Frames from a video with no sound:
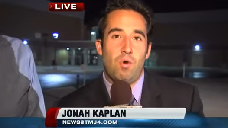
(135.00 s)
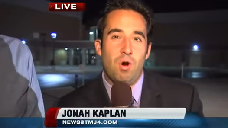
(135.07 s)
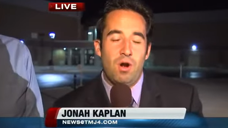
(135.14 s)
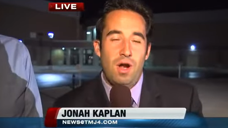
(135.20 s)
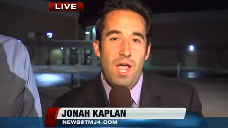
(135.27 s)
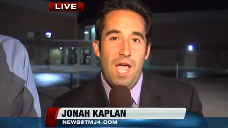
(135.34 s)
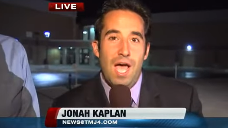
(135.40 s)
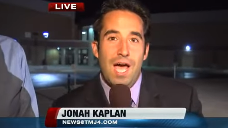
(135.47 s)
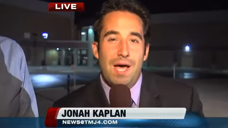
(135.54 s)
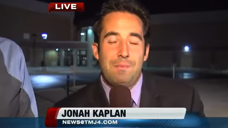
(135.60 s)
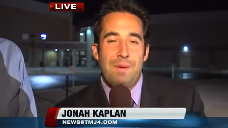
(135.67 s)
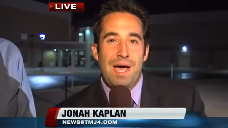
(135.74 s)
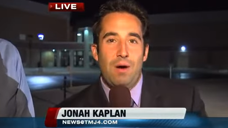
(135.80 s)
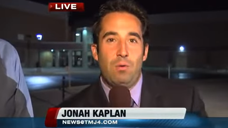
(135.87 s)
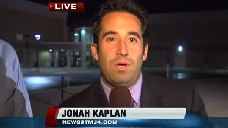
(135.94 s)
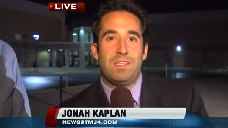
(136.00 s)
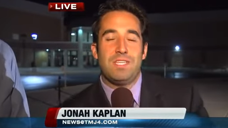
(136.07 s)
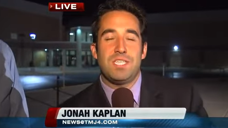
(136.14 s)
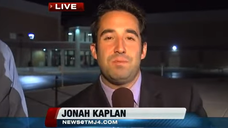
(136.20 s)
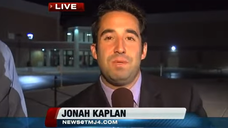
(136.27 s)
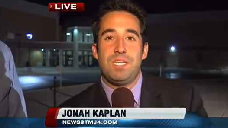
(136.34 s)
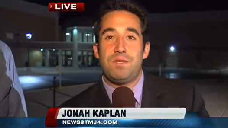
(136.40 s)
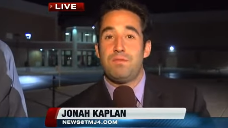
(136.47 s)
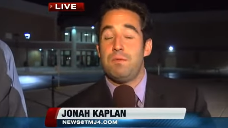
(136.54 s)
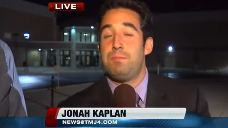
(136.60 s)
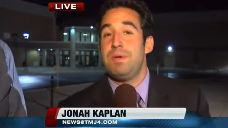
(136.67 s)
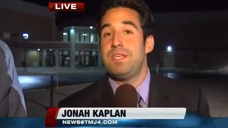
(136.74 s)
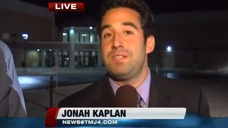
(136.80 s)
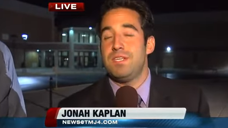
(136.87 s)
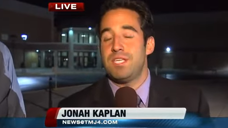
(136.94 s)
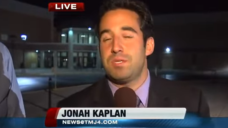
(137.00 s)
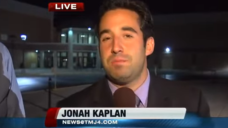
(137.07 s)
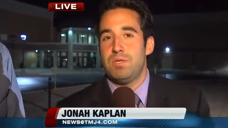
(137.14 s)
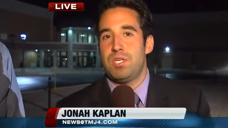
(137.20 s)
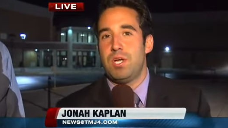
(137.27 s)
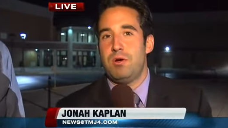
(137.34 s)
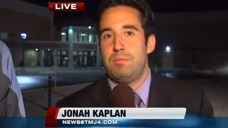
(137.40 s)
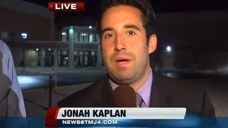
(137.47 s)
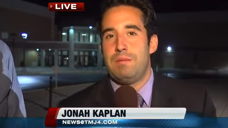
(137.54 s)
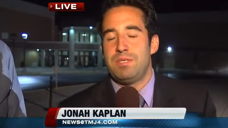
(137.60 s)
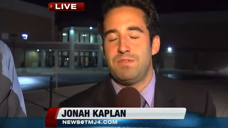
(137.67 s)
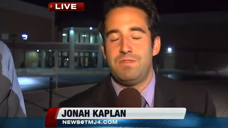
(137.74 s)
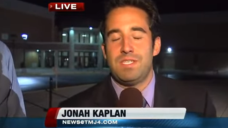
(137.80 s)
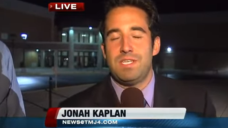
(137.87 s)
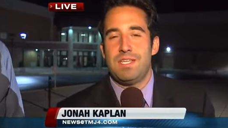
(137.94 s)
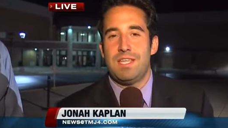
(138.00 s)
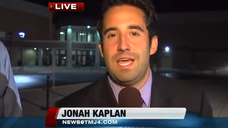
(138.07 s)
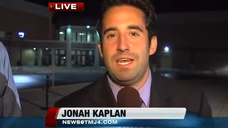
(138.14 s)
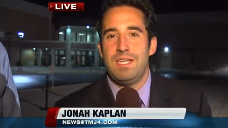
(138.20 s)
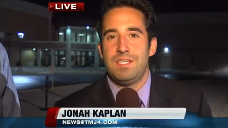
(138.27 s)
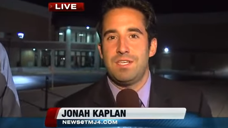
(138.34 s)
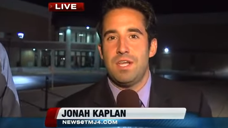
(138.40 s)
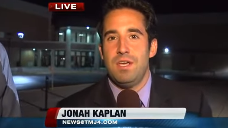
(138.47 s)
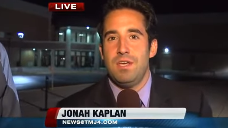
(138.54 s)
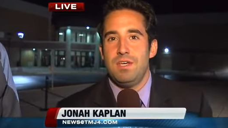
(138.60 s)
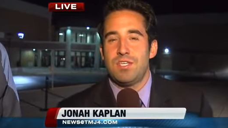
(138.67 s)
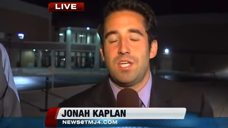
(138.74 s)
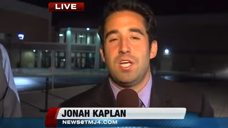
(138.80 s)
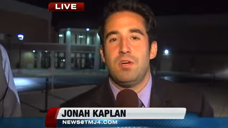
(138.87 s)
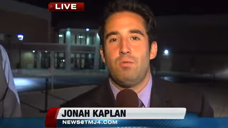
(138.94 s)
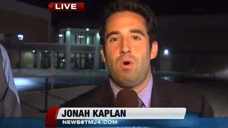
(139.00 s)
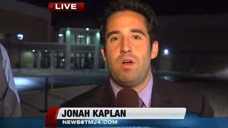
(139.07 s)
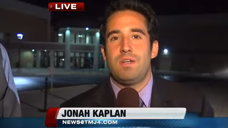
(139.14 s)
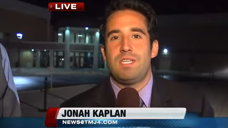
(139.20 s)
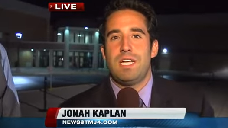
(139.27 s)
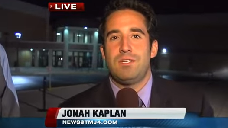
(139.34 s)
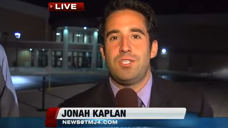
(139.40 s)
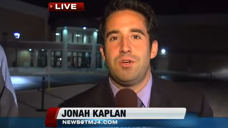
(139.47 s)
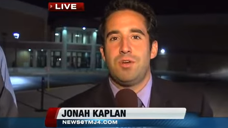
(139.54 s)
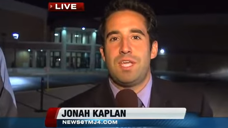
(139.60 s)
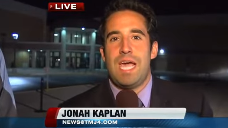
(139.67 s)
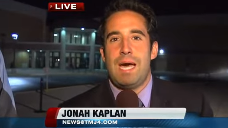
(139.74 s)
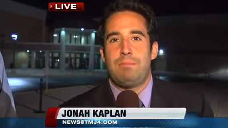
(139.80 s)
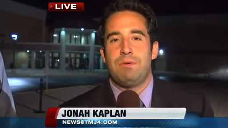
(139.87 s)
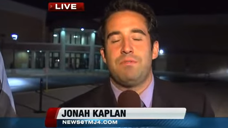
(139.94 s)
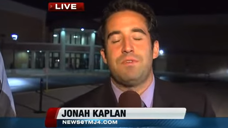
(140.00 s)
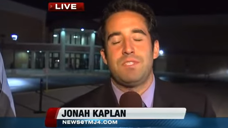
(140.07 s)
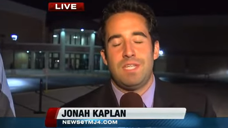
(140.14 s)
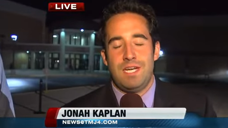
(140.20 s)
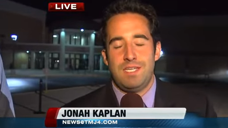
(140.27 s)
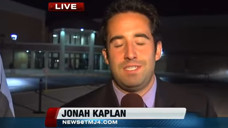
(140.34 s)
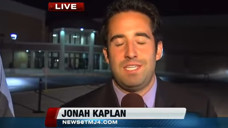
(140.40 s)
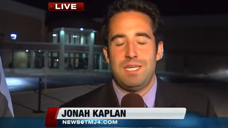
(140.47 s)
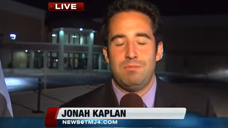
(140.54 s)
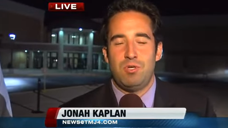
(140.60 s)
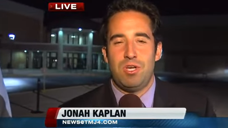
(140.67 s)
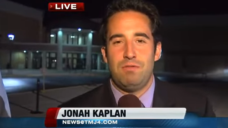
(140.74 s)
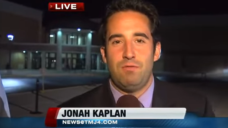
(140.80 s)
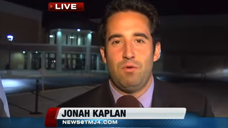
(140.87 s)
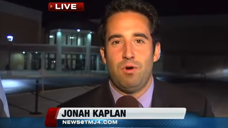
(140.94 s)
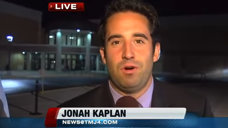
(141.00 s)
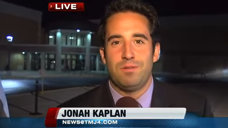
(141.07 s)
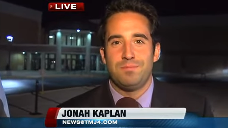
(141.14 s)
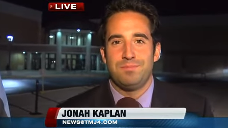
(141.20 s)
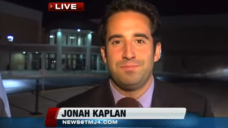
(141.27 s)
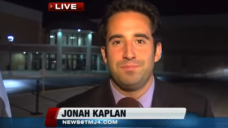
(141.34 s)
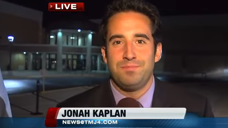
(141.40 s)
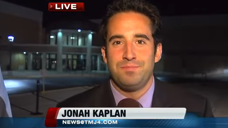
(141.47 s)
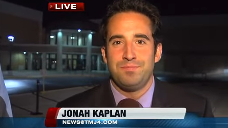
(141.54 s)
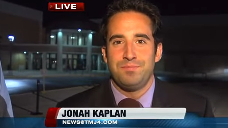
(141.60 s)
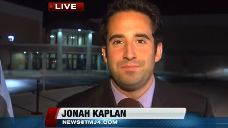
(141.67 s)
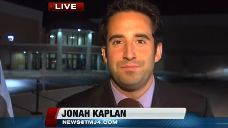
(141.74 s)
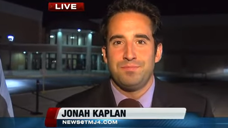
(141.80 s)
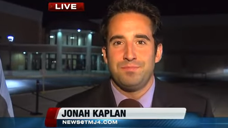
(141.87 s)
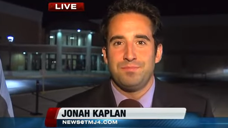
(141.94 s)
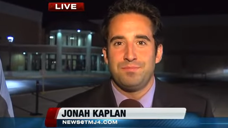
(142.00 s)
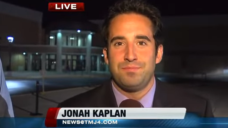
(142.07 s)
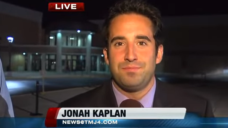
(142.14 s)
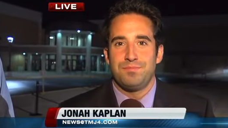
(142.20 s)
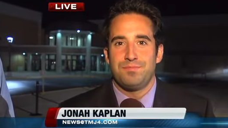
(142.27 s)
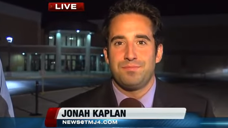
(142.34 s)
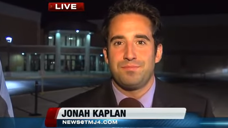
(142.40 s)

more about what this means for business, Michelle Obama's visit, that is. So here in Watertown, Jonah Kaplan for today's TMJ4. All right, Jonah, thank you. The mayor